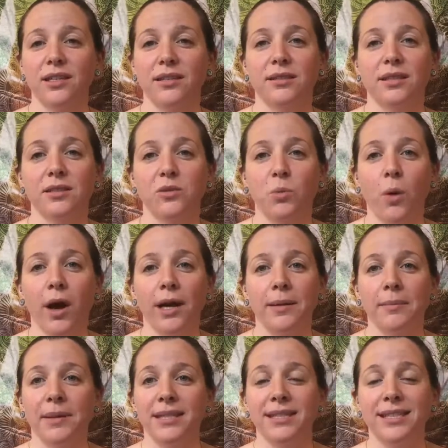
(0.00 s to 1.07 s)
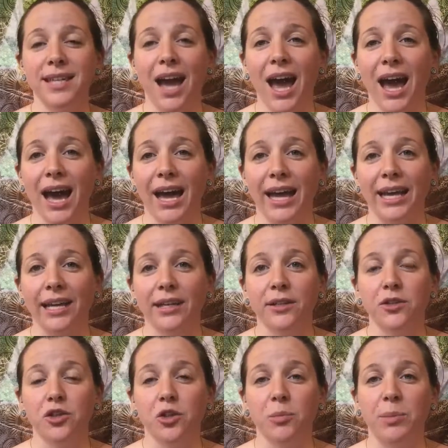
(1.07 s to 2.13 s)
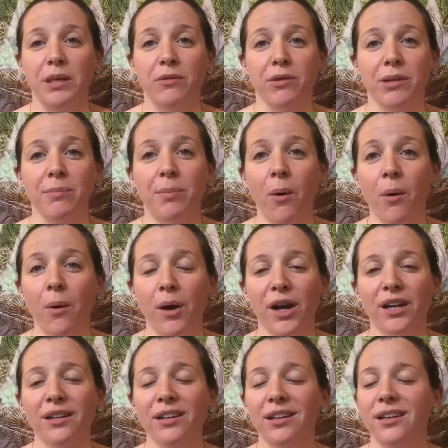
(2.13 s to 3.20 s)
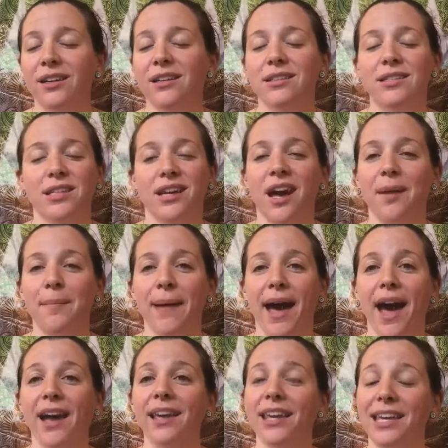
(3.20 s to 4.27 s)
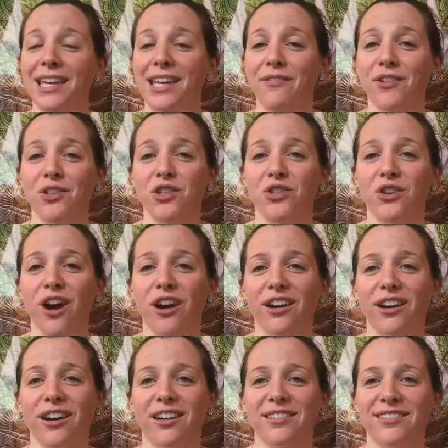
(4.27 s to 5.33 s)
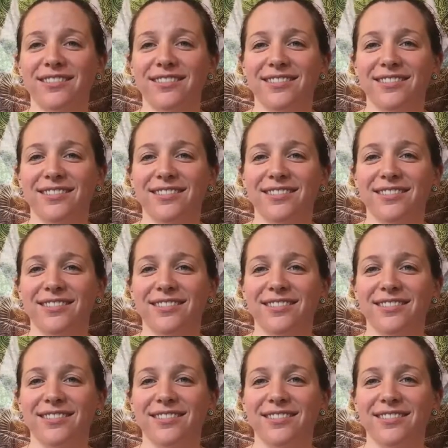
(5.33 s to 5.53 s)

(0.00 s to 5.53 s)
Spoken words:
since one must die to be reborn to come back even stronger.